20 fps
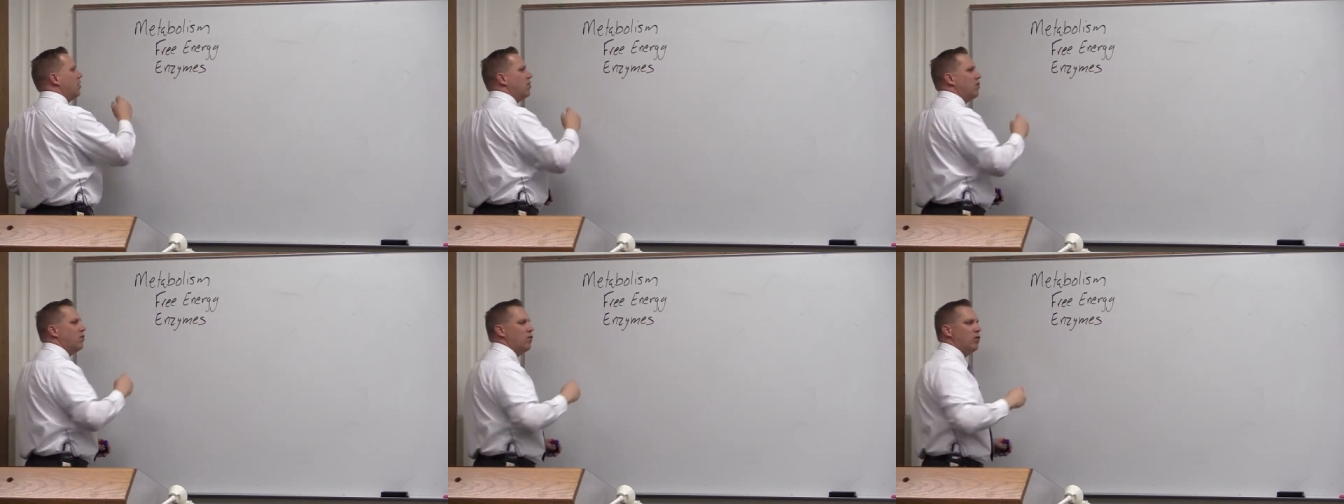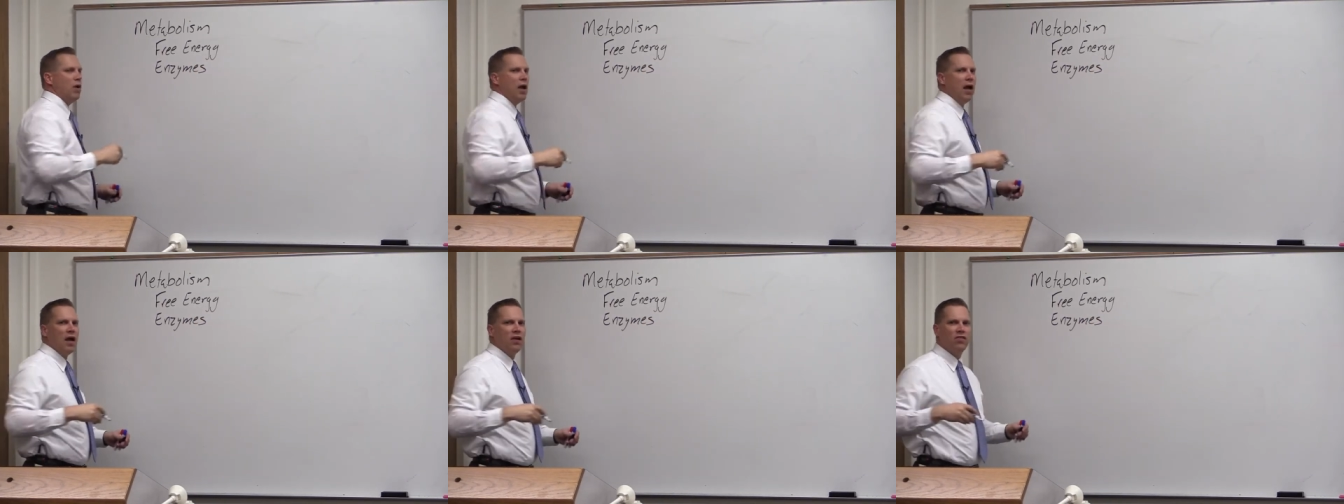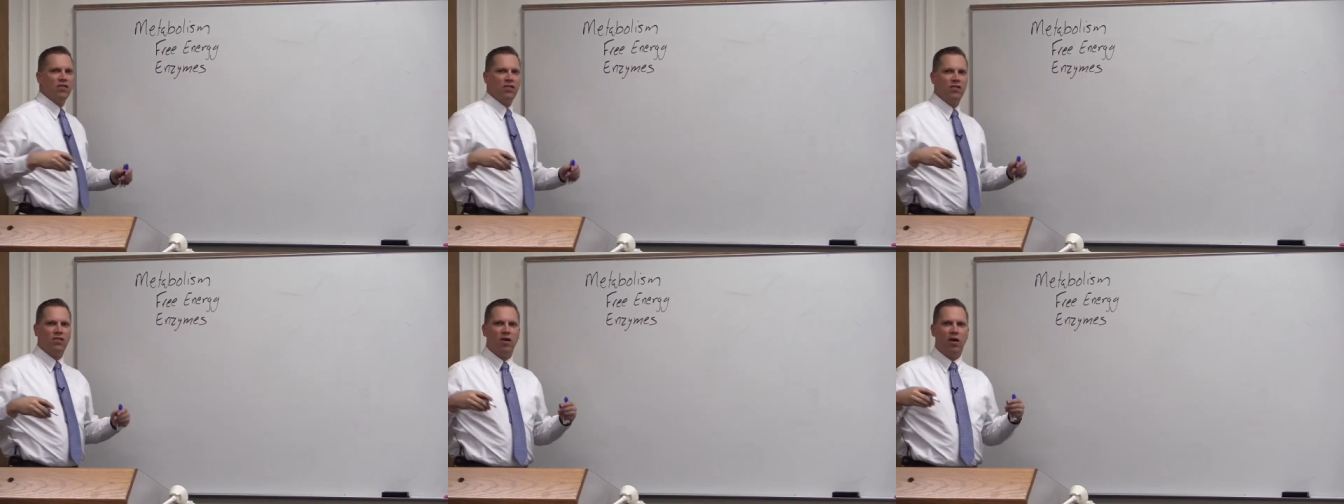to
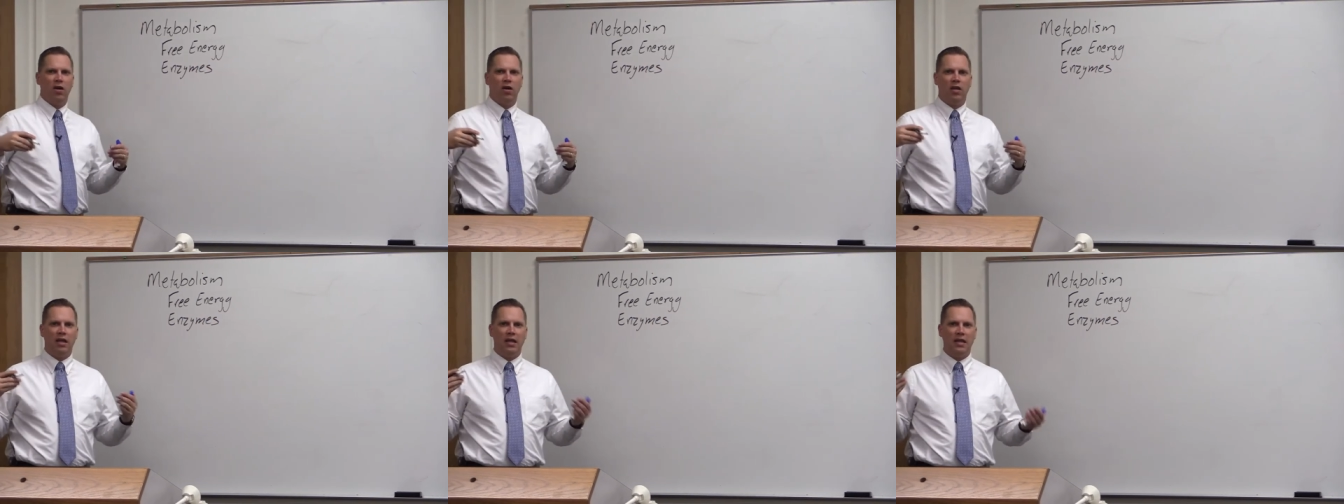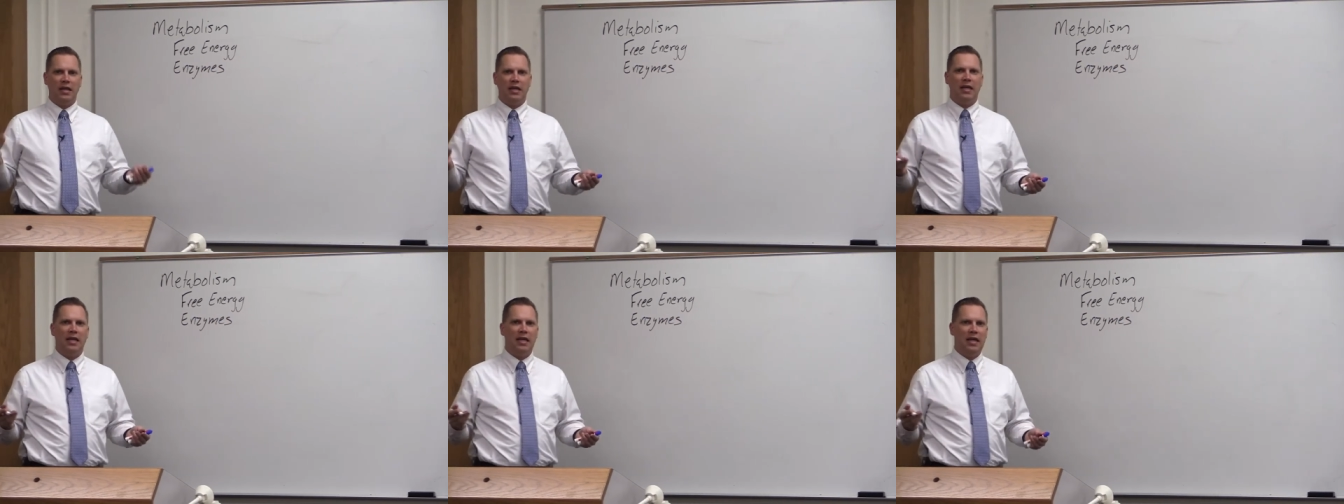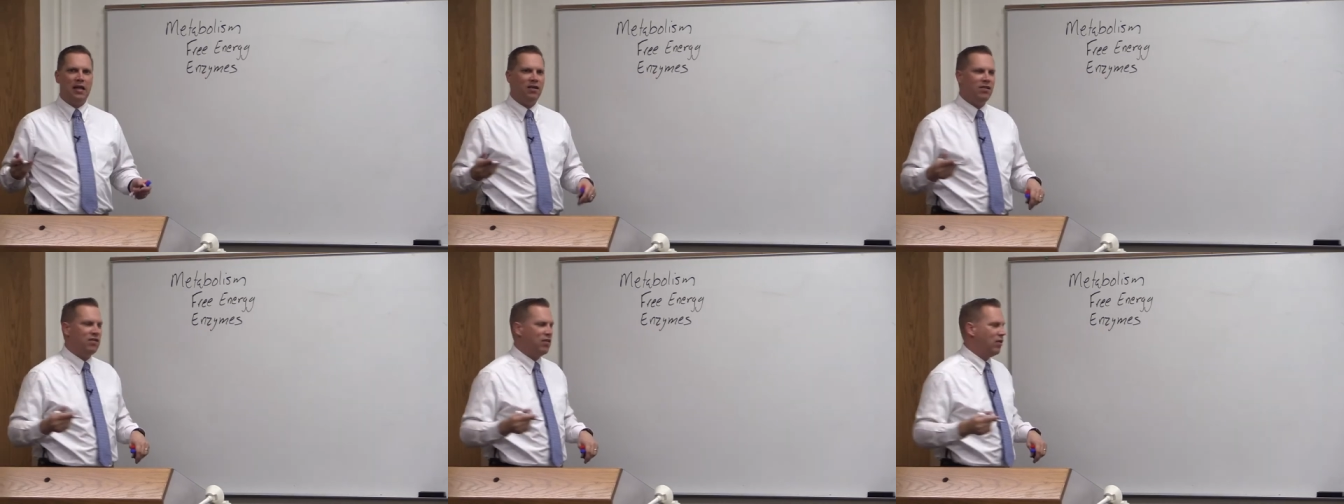actually start getting
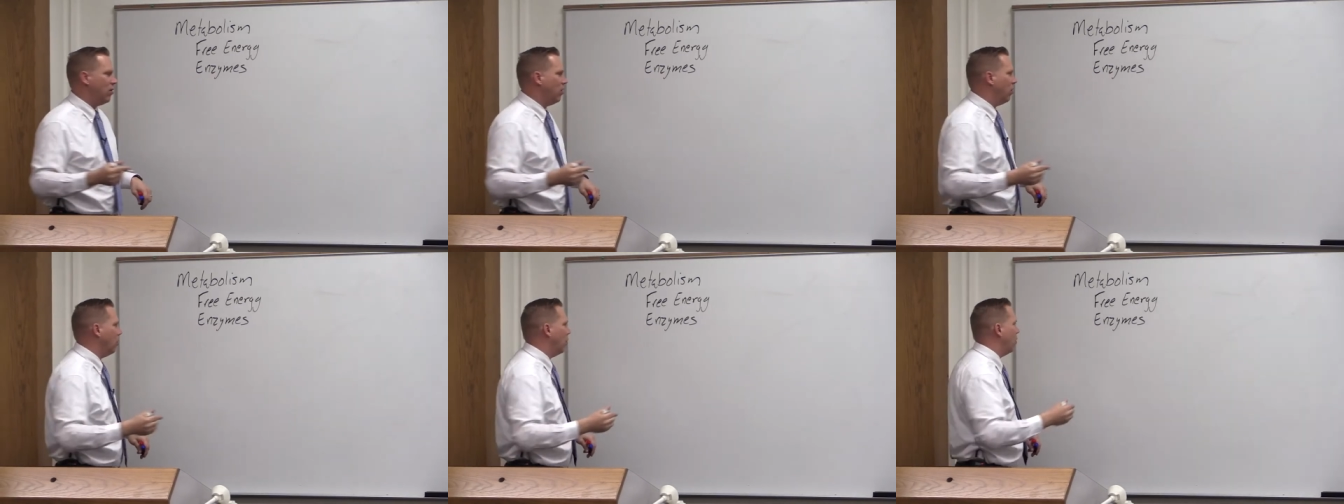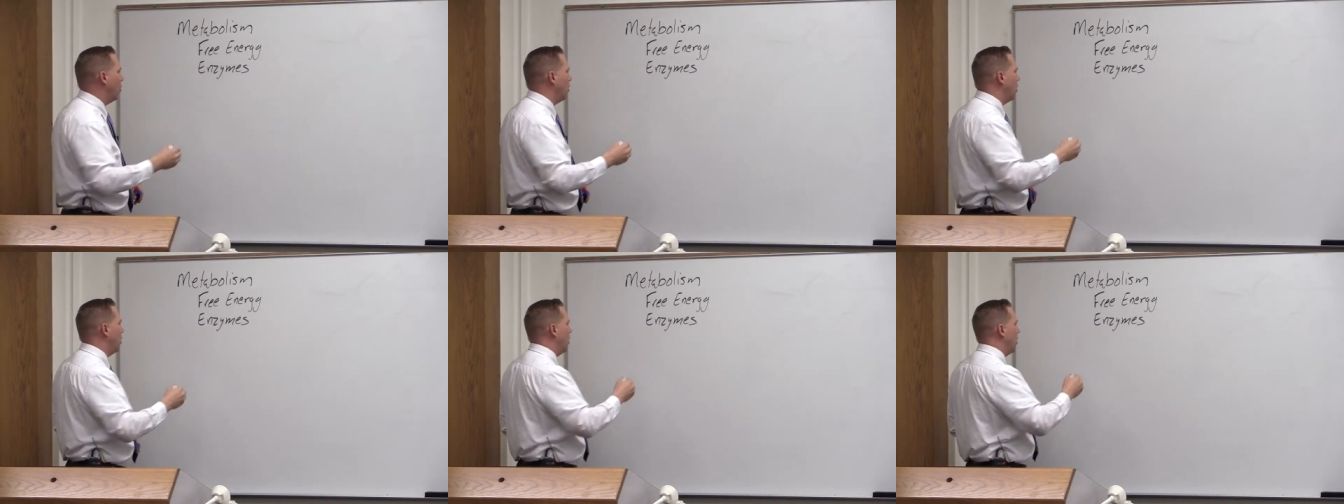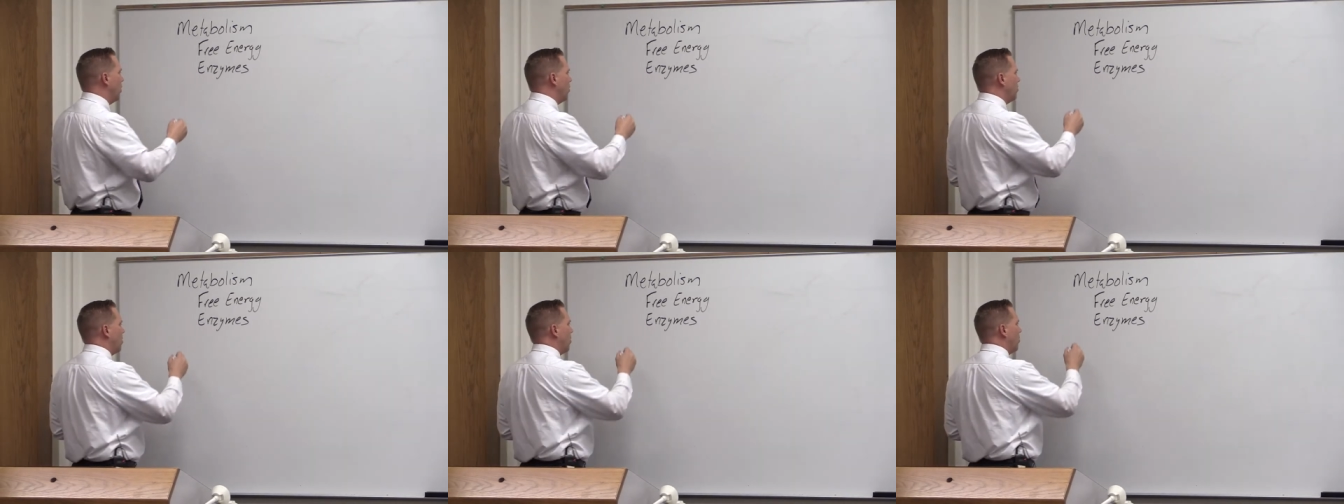into
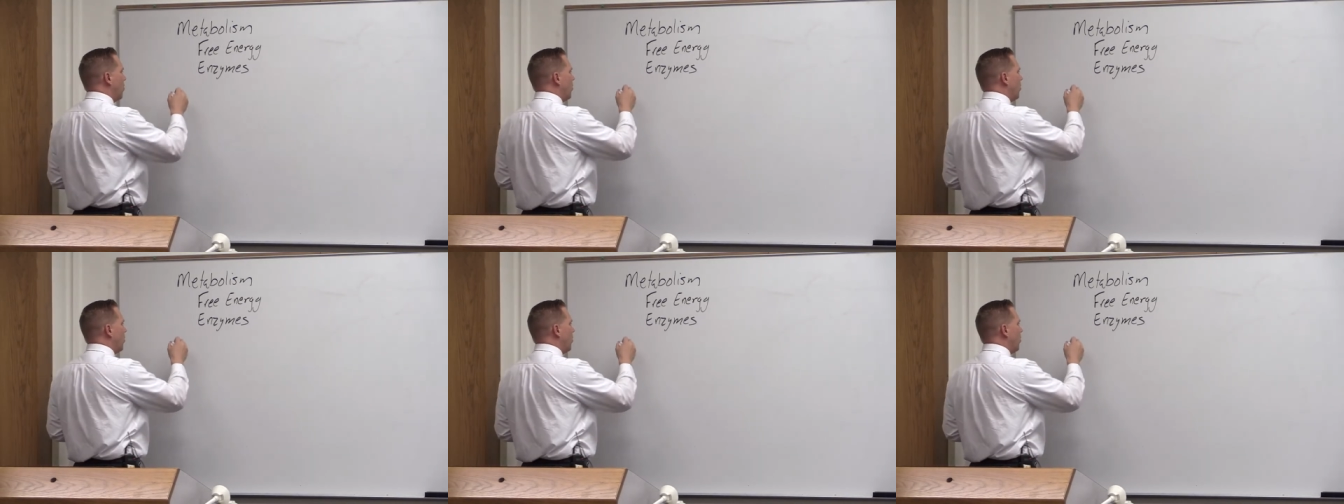some